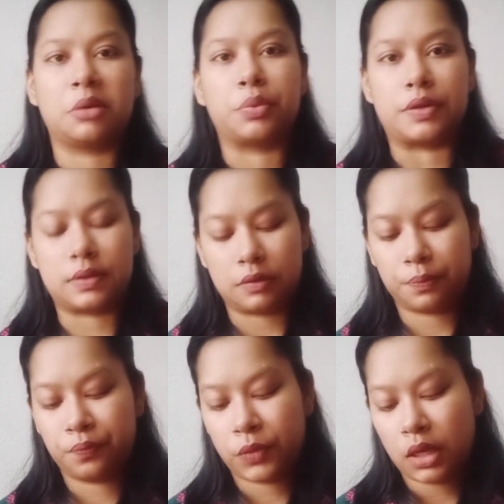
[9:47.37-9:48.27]
person.
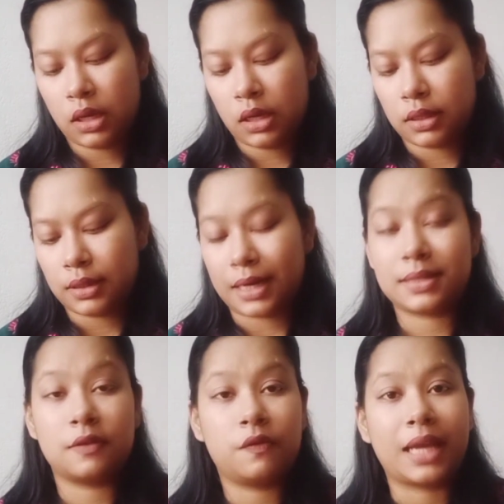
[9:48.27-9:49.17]
That is the
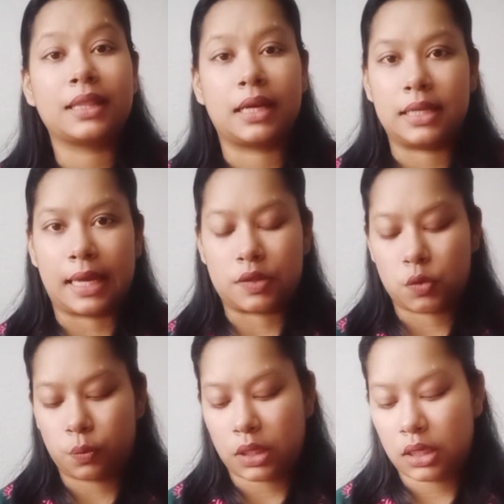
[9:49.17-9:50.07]
fine that he has to pay.